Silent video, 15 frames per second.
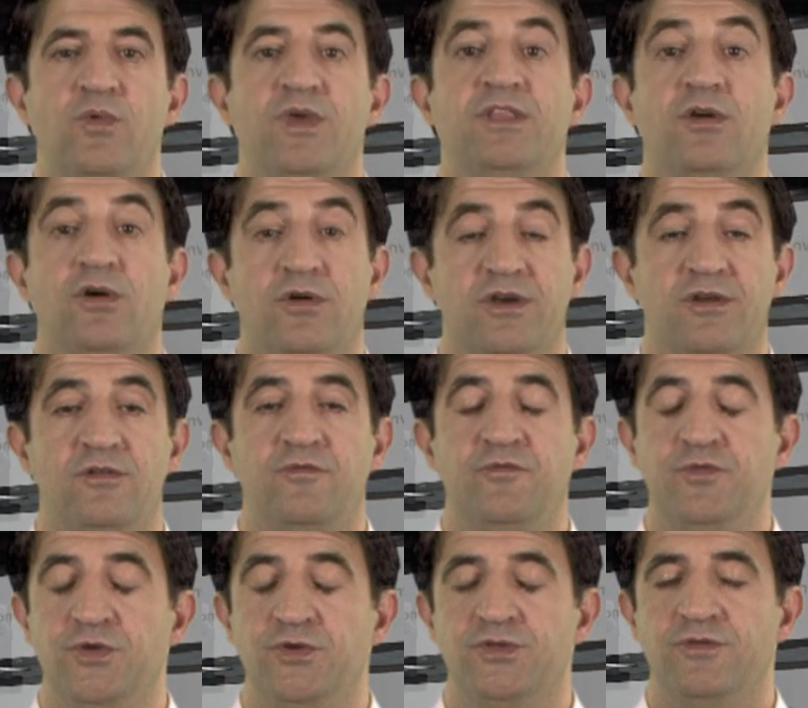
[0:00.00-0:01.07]
with Oracle
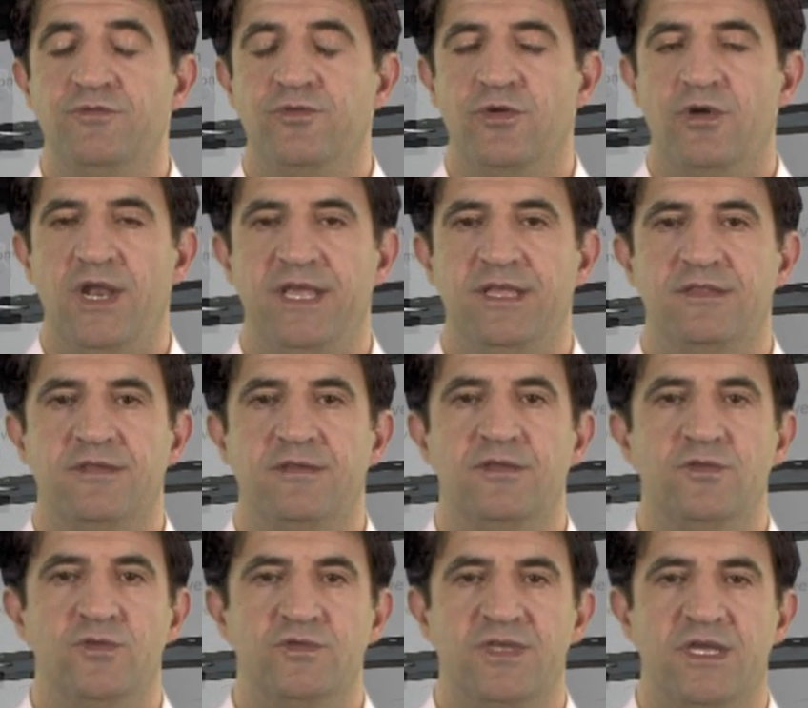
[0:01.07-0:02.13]
Fusion for late
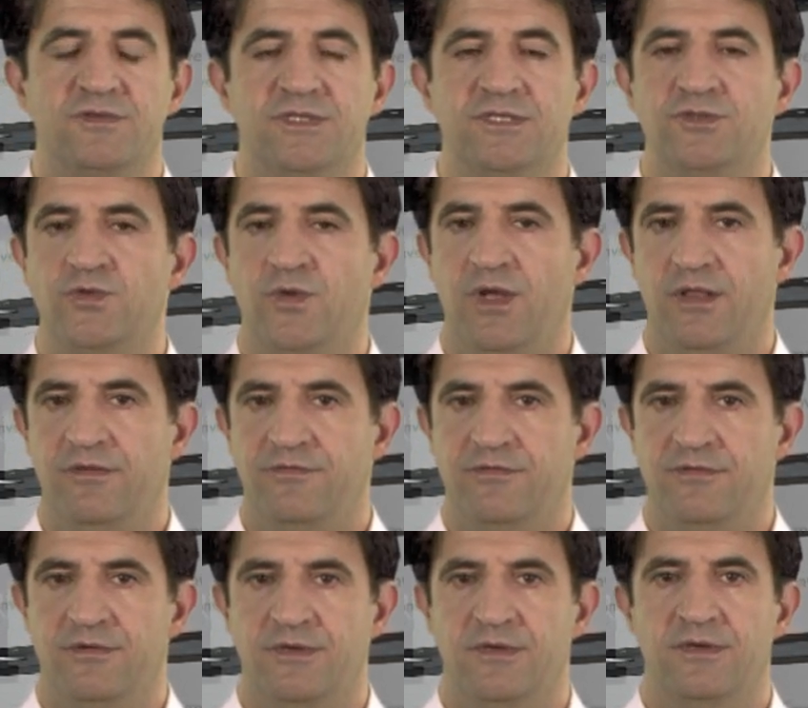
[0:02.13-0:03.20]
2012.